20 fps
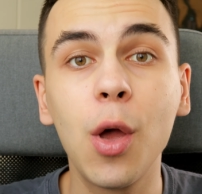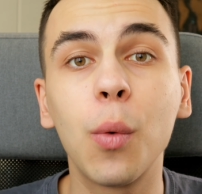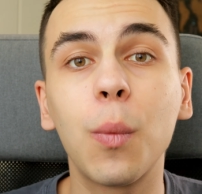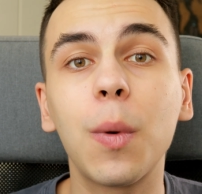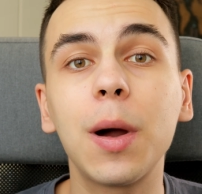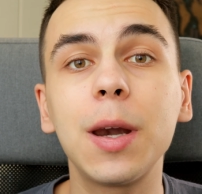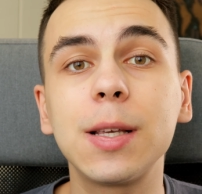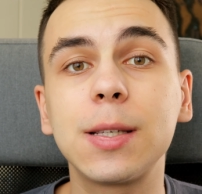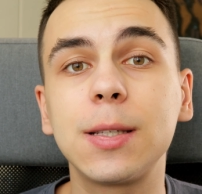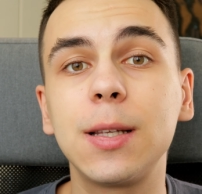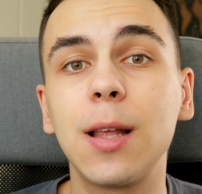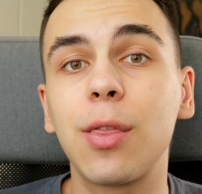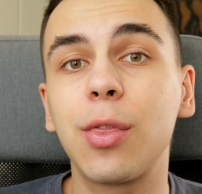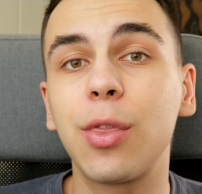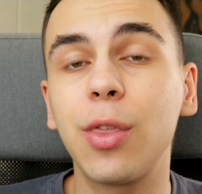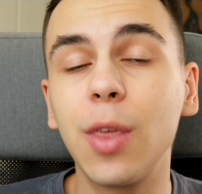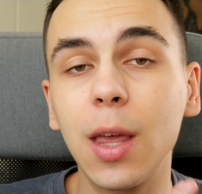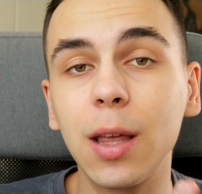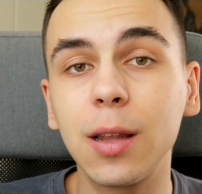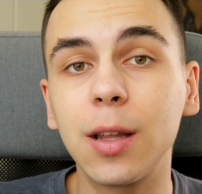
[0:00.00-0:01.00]
what is the
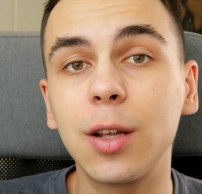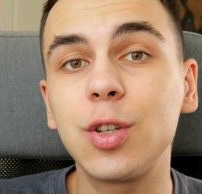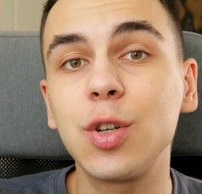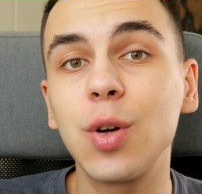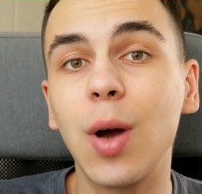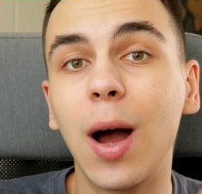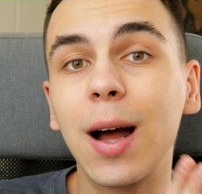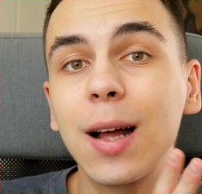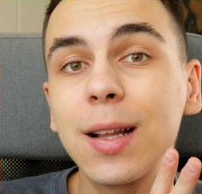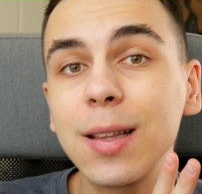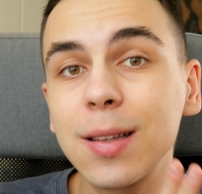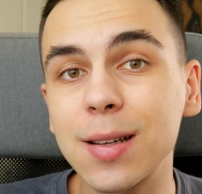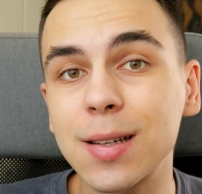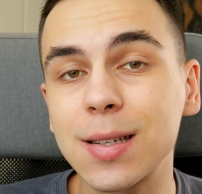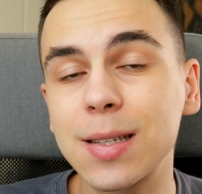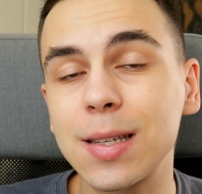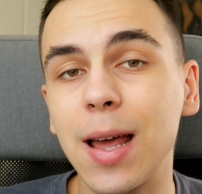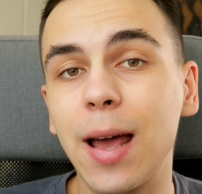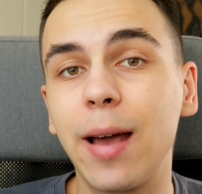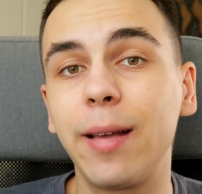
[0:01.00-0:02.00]
thing that you
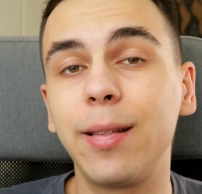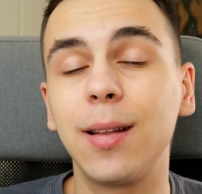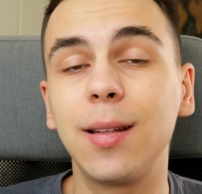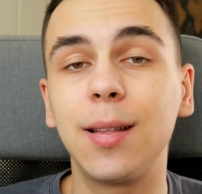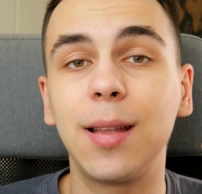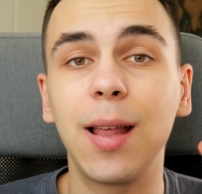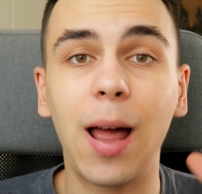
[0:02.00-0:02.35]
understand